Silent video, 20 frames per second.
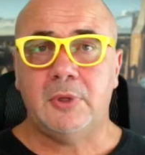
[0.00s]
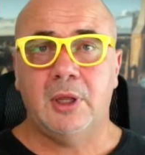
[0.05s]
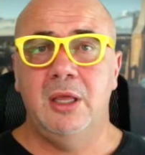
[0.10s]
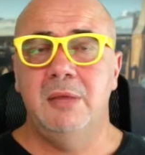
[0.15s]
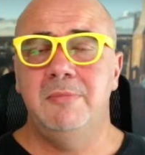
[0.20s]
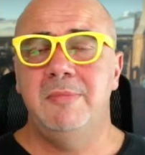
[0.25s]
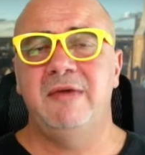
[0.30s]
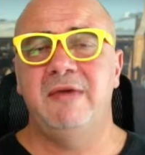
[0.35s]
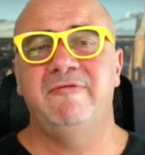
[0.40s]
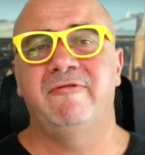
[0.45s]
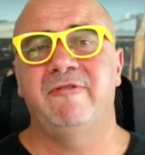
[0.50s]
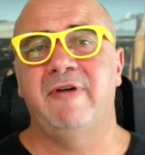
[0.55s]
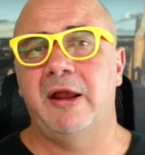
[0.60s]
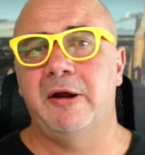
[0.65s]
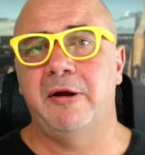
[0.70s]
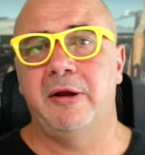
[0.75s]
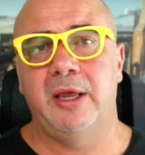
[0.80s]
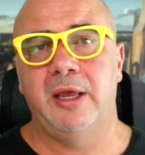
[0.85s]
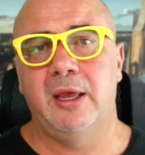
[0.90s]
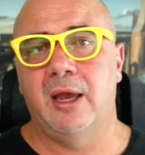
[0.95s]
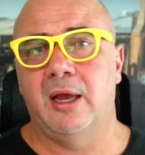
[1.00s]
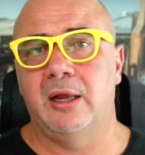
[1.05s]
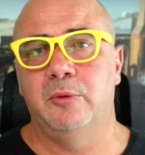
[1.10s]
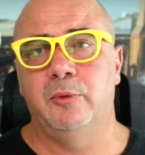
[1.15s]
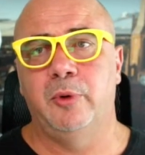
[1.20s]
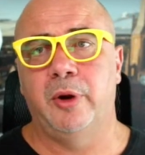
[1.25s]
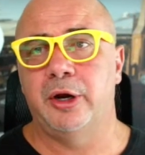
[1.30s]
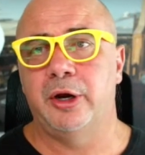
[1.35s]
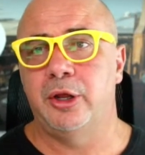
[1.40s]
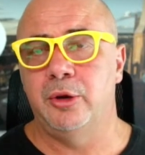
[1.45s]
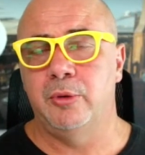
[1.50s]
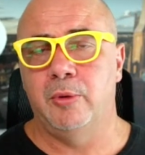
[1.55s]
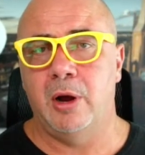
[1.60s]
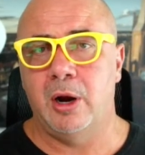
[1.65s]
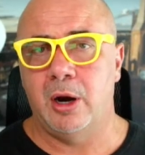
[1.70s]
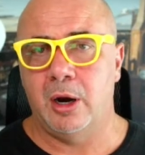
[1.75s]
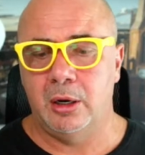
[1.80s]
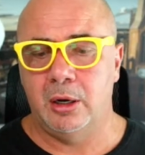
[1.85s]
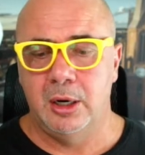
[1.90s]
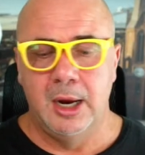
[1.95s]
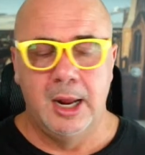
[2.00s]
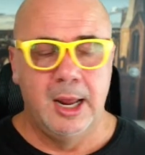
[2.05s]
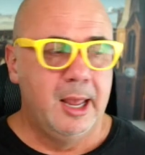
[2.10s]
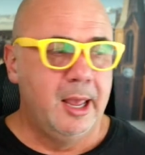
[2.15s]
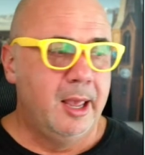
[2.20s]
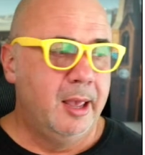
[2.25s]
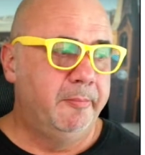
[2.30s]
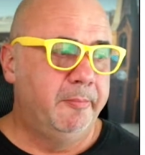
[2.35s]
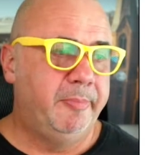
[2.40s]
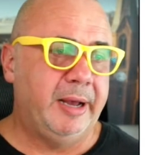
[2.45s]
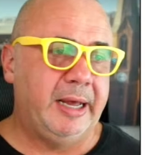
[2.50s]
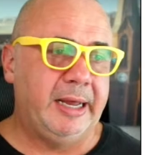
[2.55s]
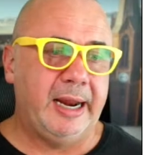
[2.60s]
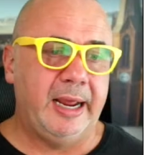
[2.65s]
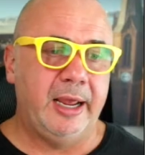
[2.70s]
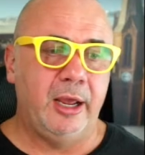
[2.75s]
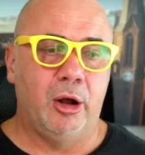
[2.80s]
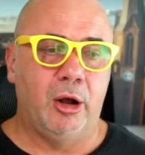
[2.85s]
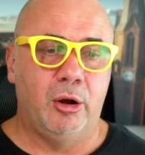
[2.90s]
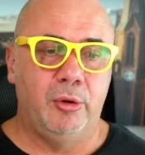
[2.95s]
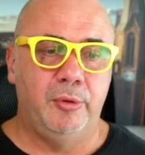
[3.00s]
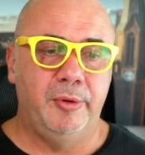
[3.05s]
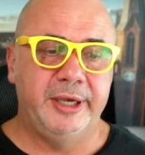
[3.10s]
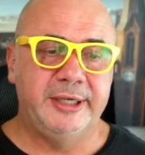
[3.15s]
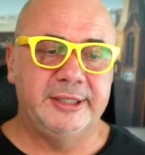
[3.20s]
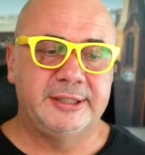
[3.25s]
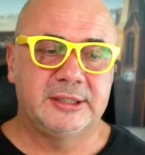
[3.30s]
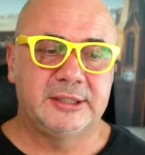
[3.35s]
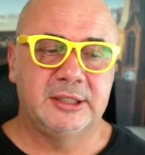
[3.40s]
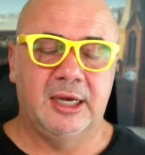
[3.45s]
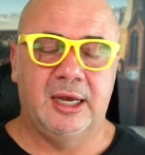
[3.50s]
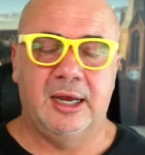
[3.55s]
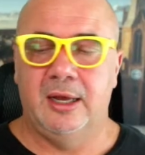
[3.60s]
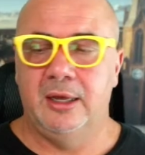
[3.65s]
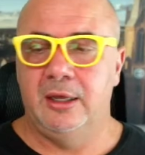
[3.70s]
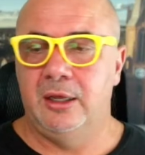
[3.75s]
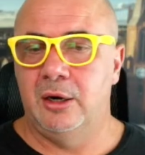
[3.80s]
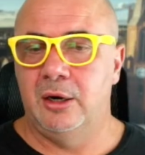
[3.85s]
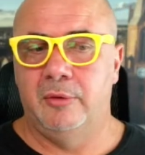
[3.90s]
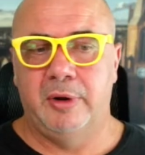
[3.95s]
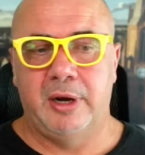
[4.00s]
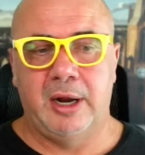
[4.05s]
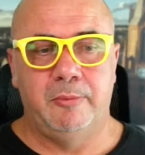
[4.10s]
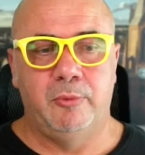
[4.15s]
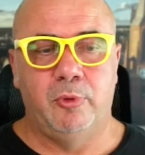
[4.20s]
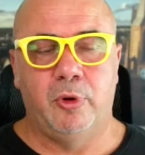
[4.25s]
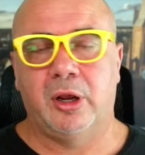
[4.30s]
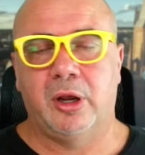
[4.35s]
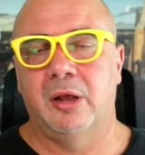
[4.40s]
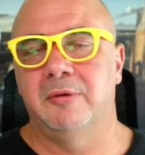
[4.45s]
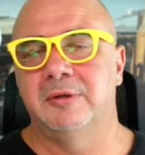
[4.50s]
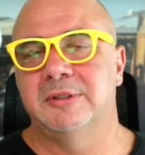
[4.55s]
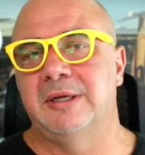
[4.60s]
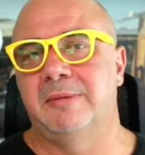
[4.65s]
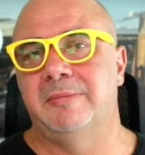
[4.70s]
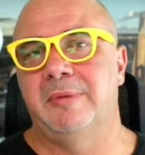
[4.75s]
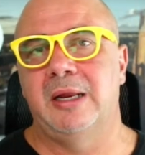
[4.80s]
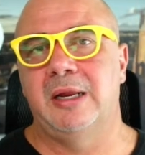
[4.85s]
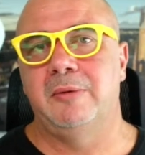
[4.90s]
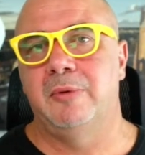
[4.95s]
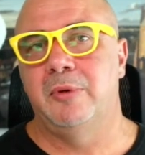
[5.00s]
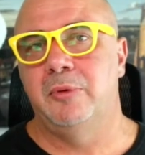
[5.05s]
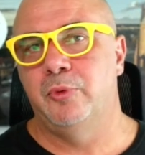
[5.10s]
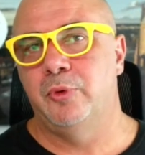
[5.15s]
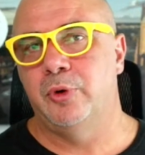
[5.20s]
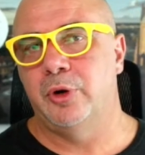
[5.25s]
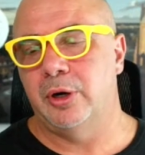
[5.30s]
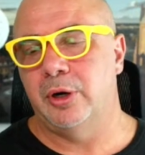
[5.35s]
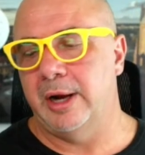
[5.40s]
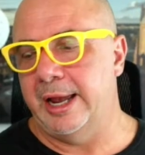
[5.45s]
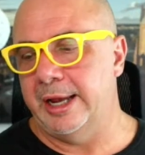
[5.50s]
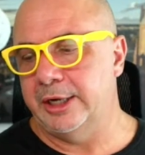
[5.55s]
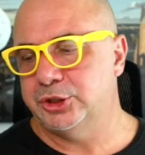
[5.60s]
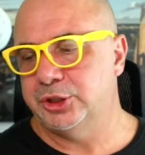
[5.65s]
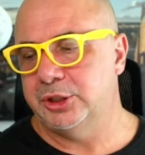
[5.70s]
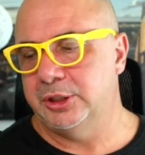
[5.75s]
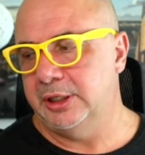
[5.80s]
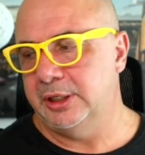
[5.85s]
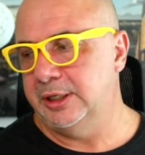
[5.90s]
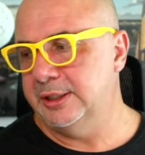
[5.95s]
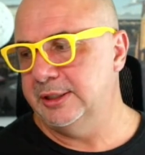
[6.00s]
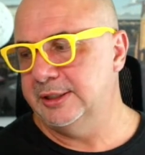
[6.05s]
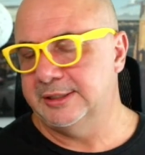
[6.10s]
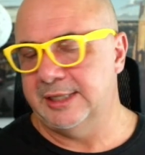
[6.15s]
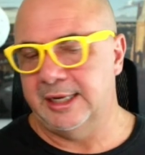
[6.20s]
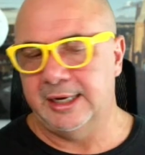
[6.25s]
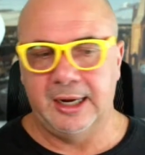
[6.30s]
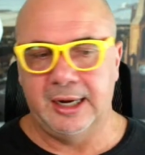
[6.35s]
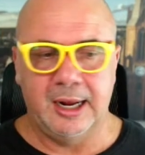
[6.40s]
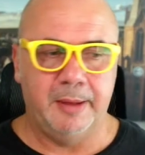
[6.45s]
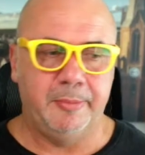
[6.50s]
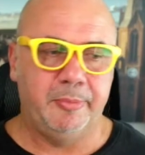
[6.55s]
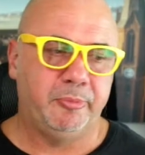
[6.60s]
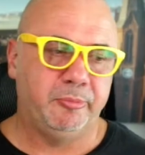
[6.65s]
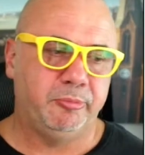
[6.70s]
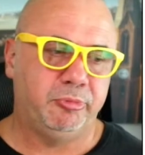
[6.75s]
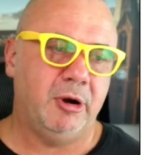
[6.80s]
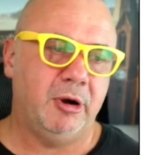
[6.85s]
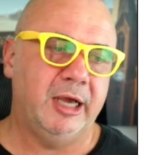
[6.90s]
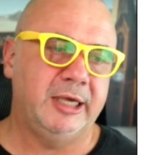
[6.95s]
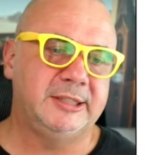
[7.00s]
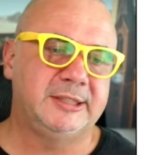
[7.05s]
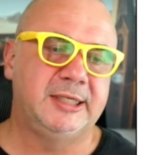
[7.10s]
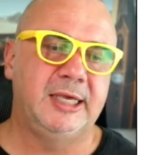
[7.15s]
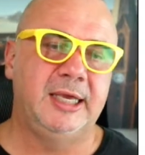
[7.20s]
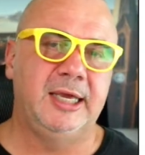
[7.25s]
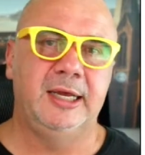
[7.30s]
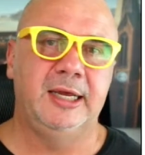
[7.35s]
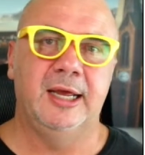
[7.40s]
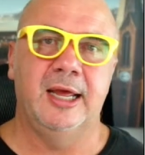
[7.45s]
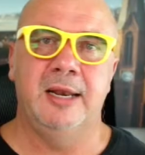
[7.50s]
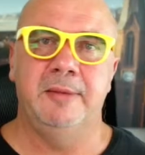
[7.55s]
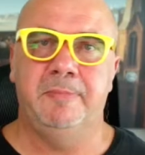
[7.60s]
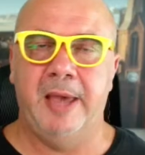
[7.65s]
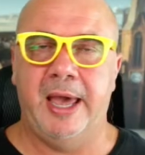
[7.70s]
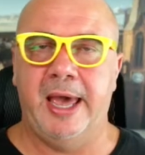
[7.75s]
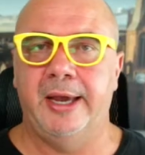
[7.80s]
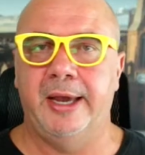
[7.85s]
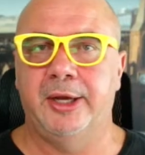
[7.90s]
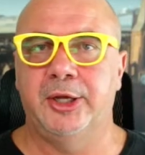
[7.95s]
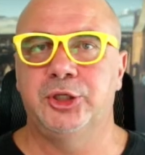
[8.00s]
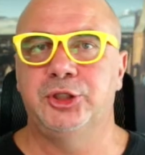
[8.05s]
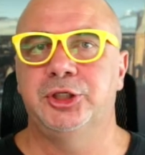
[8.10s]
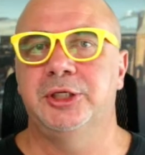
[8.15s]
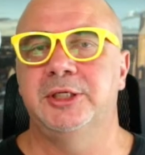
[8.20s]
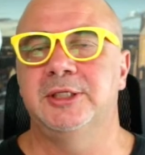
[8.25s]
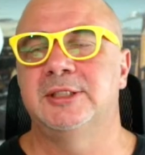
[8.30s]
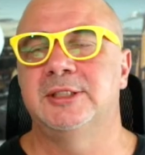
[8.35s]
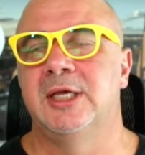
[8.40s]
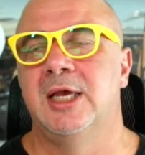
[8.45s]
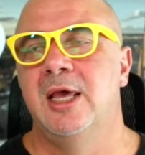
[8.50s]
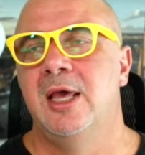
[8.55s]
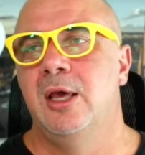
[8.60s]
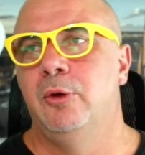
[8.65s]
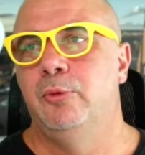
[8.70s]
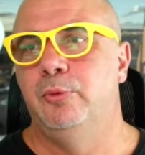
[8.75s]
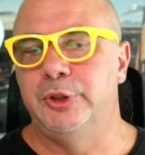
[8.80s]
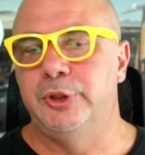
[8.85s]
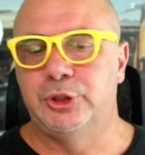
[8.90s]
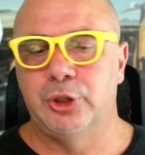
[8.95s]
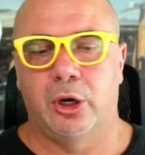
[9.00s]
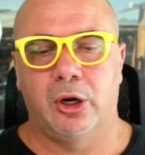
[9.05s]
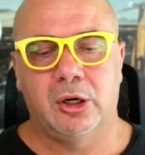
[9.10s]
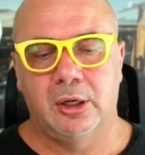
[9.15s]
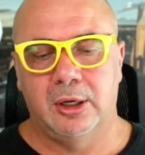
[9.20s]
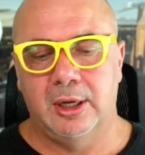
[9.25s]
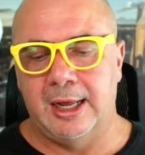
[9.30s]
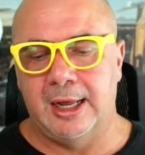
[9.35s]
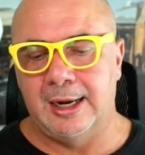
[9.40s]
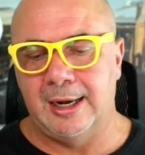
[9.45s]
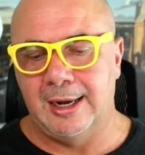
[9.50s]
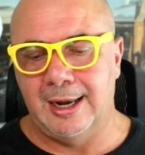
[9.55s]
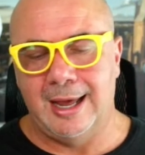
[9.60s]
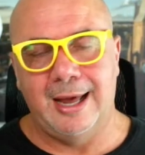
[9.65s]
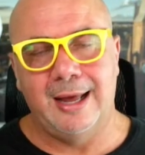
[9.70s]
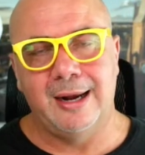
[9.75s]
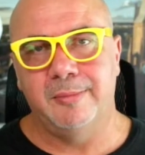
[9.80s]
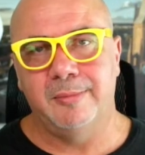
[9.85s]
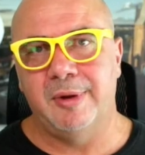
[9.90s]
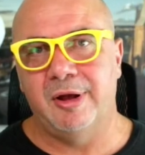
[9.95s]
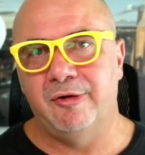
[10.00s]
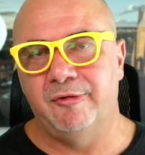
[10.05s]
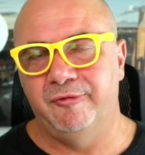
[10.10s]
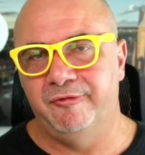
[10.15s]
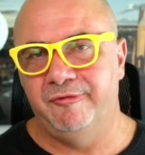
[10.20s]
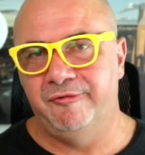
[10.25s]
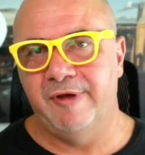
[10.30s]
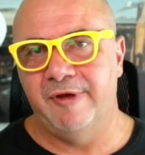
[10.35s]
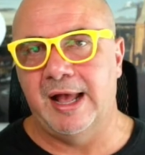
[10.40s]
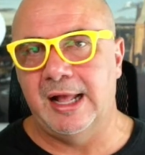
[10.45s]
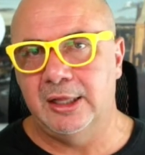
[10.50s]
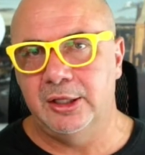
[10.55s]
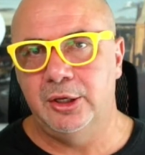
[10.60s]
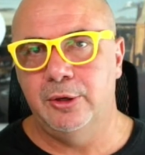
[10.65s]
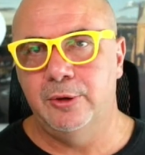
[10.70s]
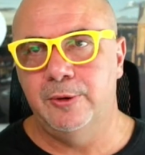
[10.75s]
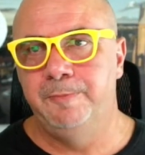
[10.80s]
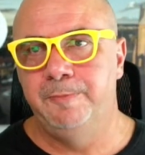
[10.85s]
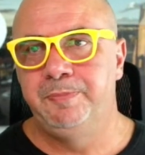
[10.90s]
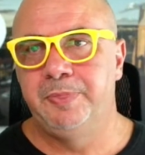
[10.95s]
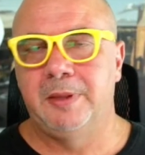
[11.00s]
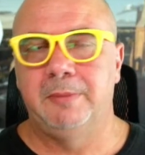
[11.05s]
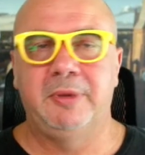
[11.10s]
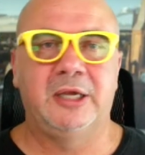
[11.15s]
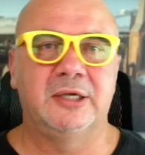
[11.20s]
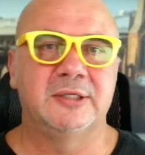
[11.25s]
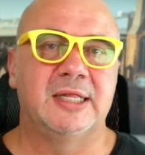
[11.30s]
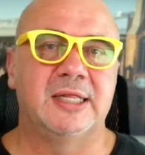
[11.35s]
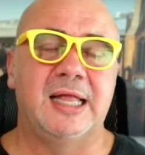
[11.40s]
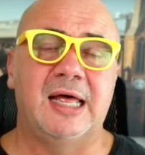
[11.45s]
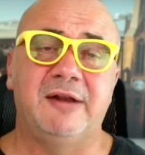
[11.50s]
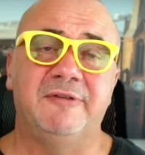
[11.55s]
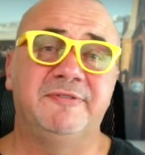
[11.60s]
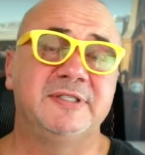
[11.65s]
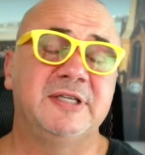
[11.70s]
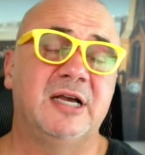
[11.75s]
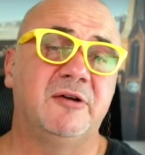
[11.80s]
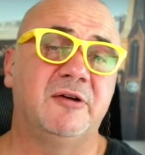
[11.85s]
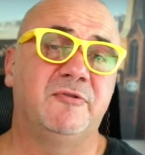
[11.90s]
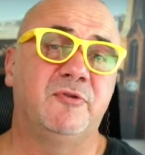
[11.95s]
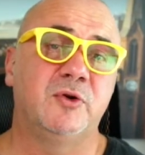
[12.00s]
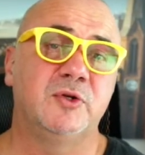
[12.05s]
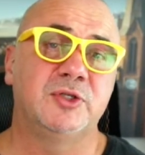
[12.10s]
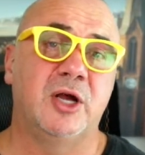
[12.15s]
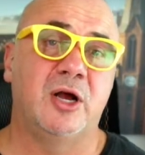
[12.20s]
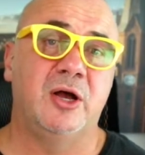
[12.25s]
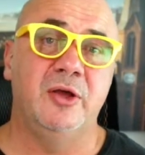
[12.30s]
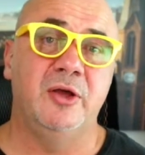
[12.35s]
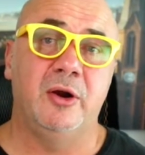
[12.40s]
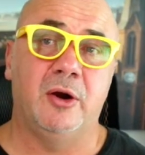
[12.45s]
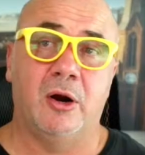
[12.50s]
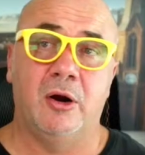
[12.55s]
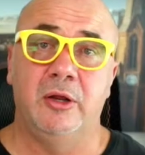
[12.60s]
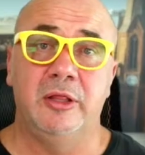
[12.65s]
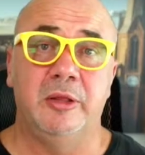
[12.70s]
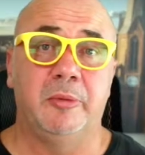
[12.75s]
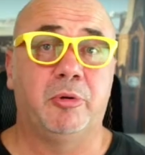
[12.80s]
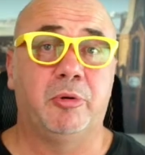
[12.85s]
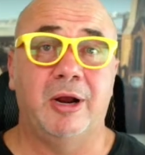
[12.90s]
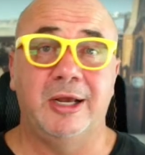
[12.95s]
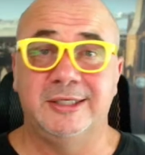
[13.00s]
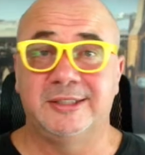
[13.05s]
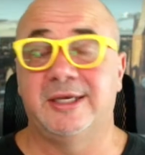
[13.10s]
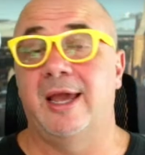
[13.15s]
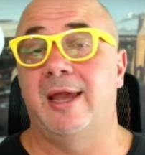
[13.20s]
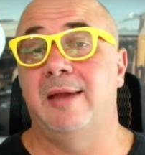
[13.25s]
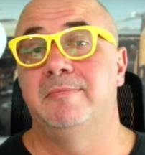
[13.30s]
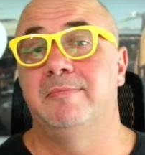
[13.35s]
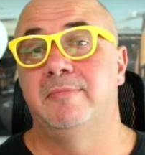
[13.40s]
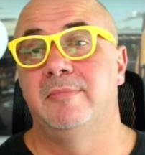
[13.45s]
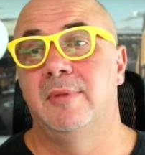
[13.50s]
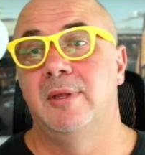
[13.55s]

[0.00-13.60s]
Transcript: It may vary on where you are, but I always, when I'm working with somebody, when we're actually setting up pricing and packages, we talk a lot about value, because a lot of photographers are in the price game.